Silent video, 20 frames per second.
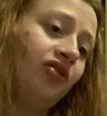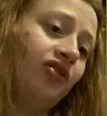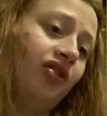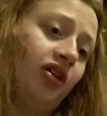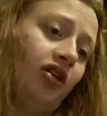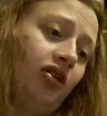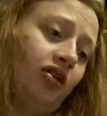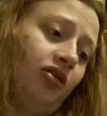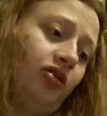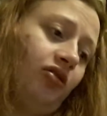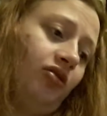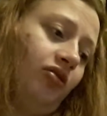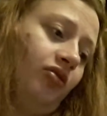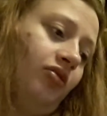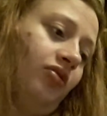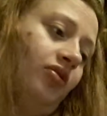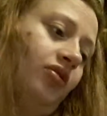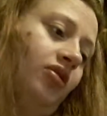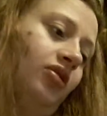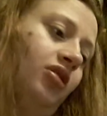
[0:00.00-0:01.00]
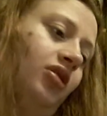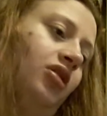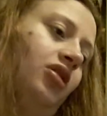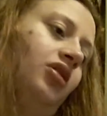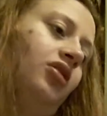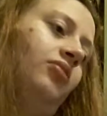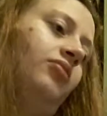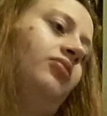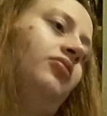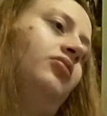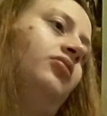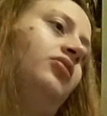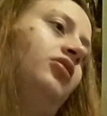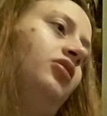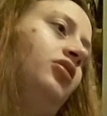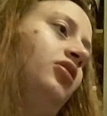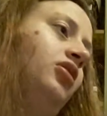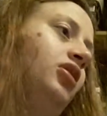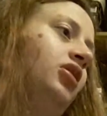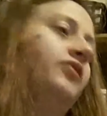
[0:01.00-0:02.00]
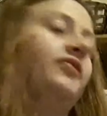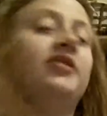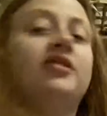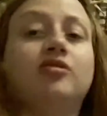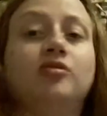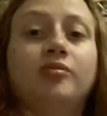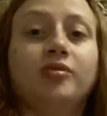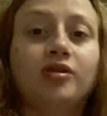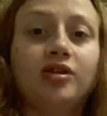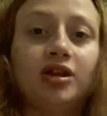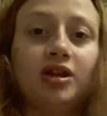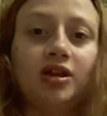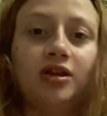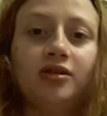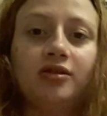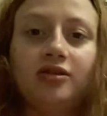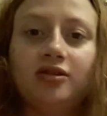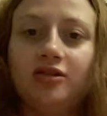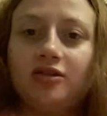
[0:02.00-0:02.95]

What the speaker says: So I have his little book here.